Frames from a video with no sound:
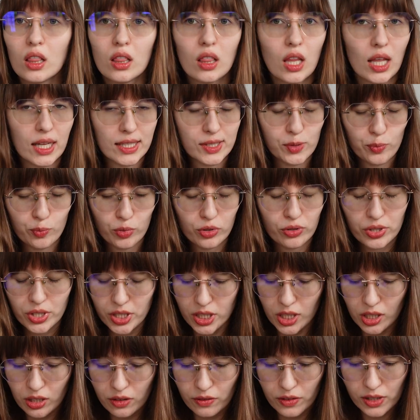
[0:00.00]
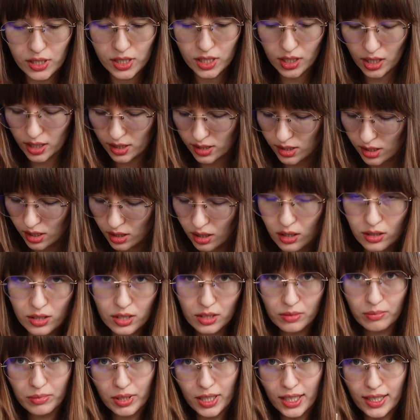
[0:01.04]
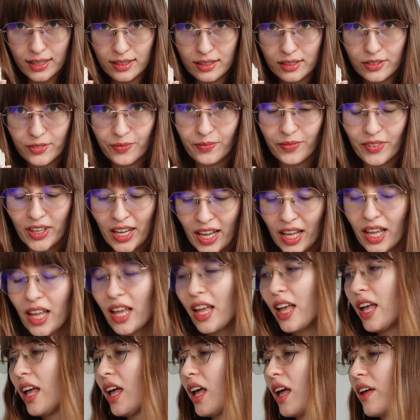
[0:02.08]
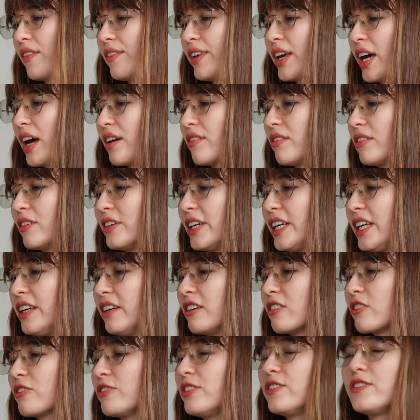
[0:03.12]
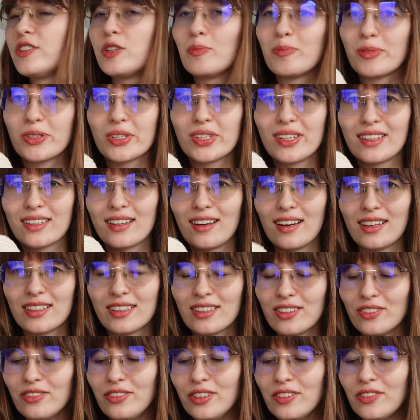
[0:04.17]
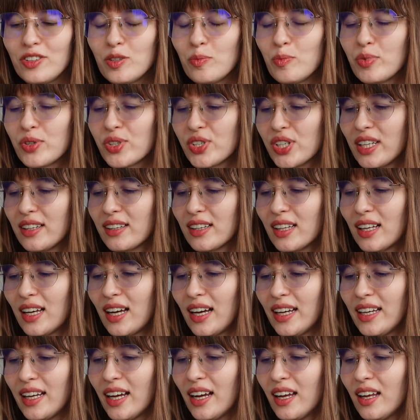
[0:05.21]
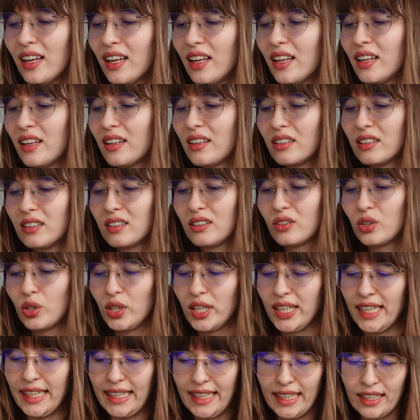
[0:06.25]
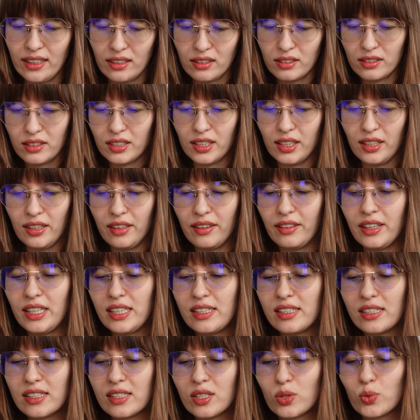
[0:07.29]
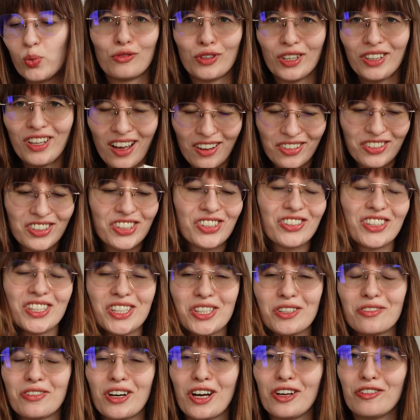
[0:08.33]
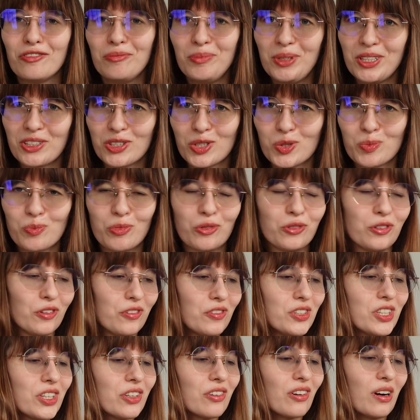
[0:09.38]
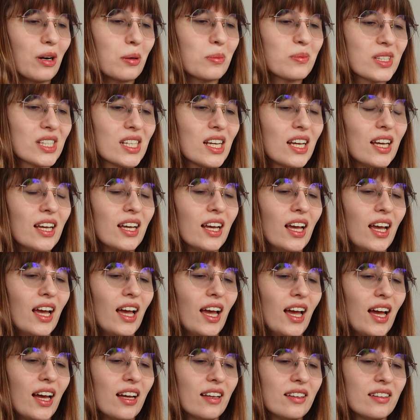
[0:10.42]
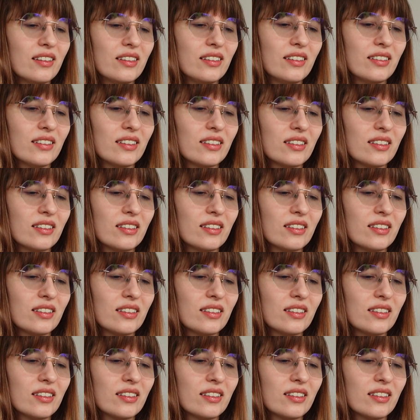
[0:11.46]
Let's proceed with another cotton blend. We have over here 50% cotton, 50% lino or linen. This is 125 meters per 50 grams and